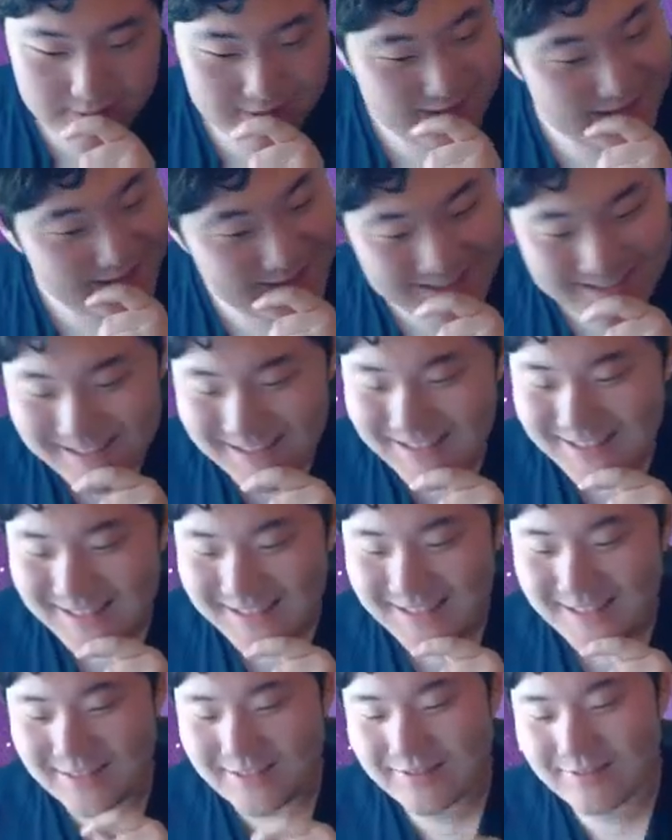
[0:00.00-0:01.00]
Uh,
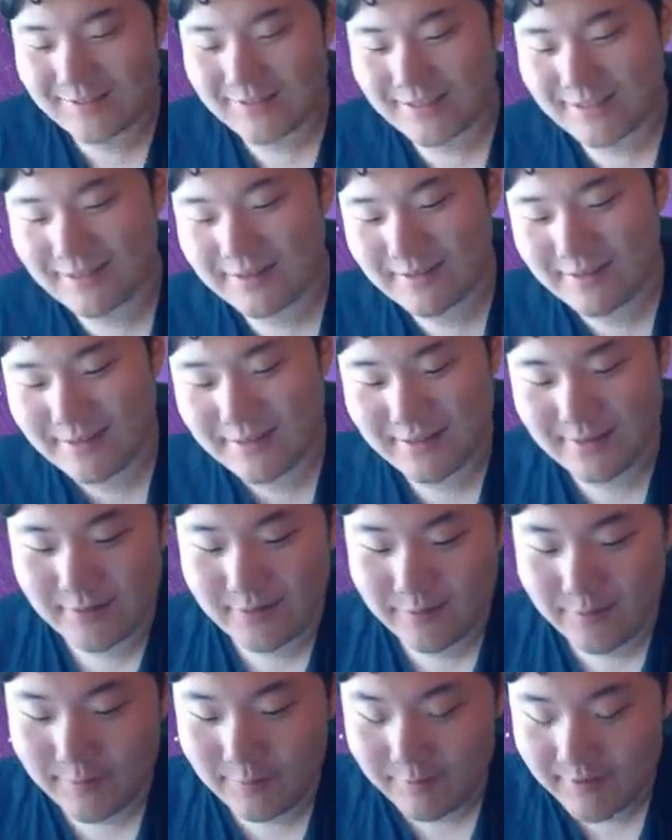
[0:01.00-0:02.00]
no, he, he goes
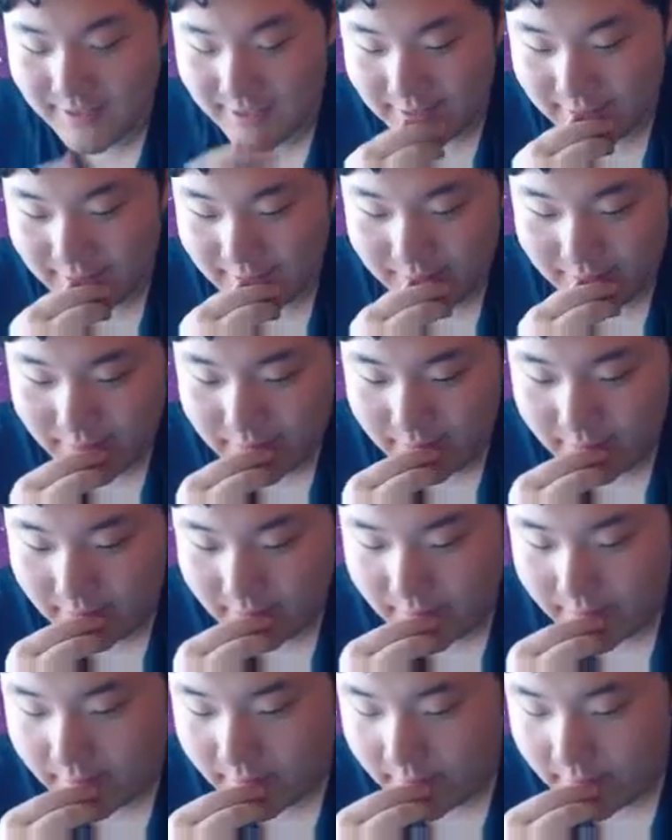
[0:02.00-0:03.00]
for protect anyway. Okay.